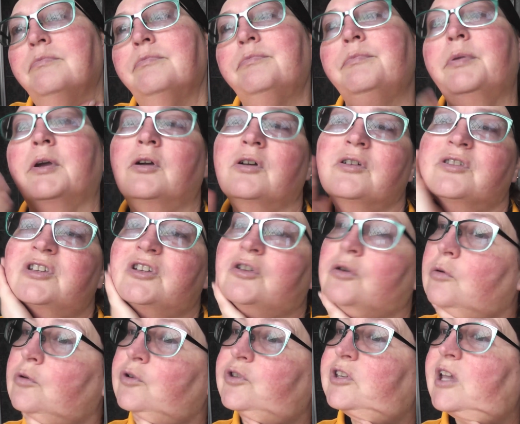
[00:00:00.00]
because it
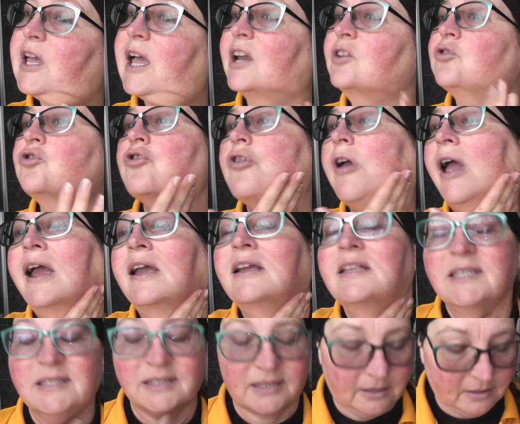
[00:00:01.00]
also
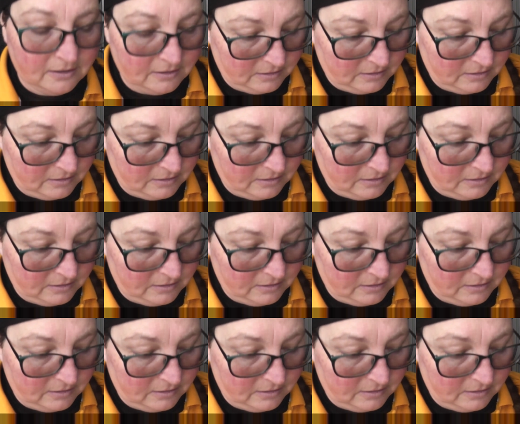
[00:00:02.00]
attracts